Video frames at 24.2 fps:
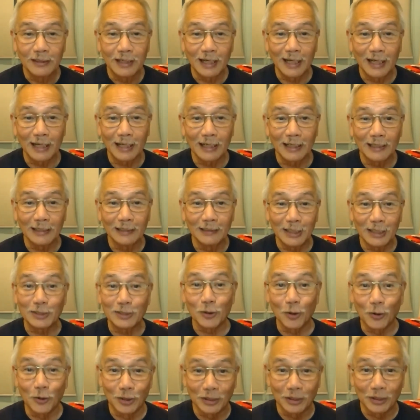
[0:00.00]
and
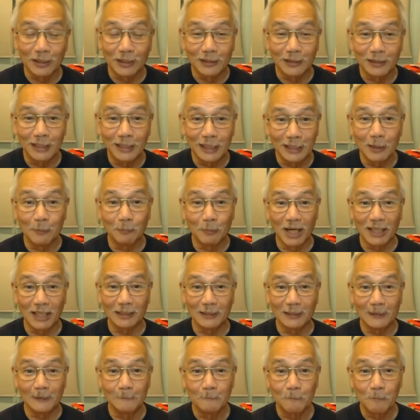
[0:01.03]
disorder in the
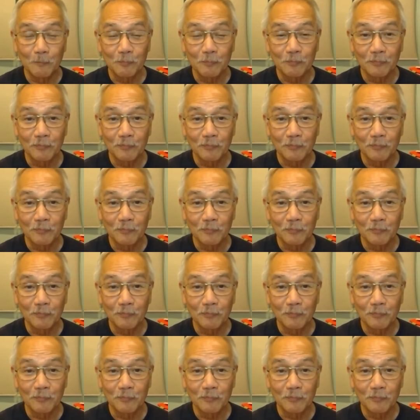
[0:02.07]
body.